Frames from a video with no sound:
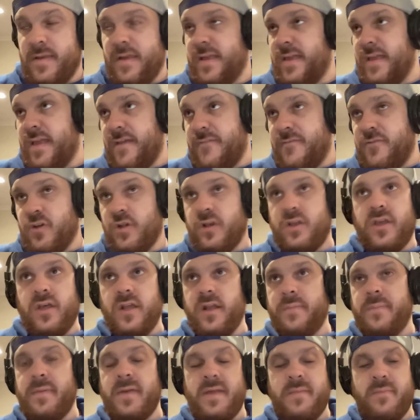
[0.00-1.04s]
If you're
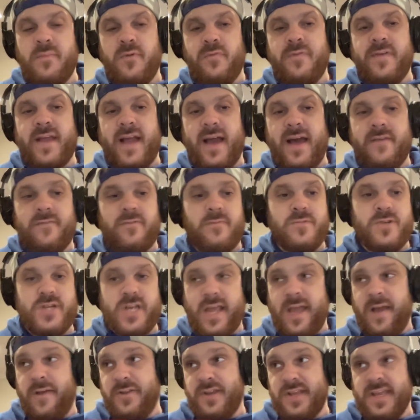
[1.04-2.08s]
going to be moving on from
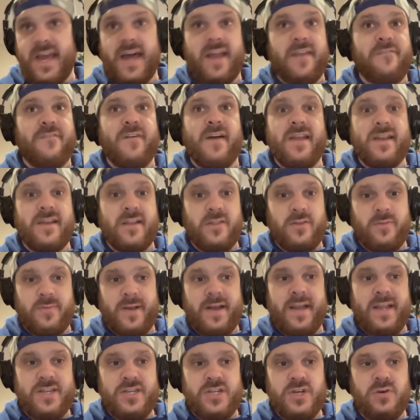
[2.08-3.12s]
Jake Allen, you got to find another
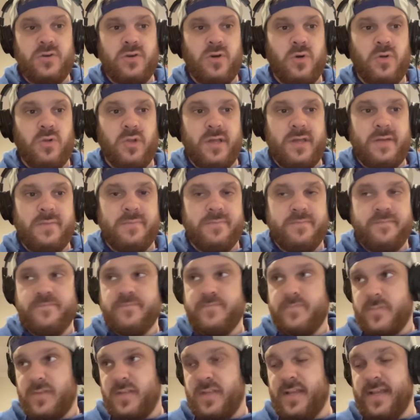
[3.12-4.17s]
NHL goalie.
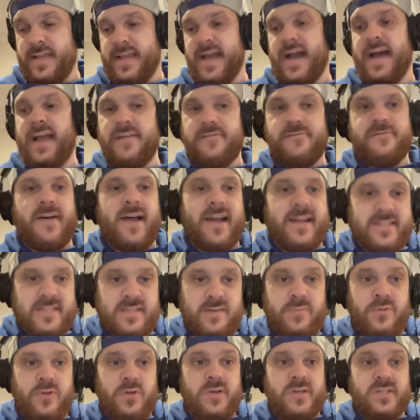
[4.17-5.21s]
You got to find
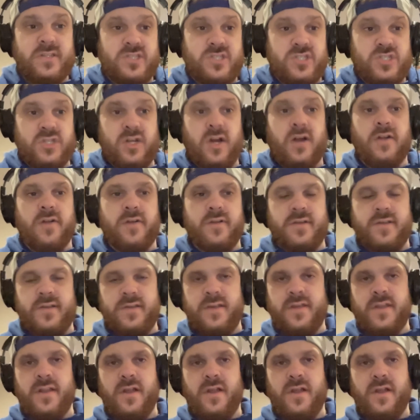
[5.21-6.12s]
someone who can start,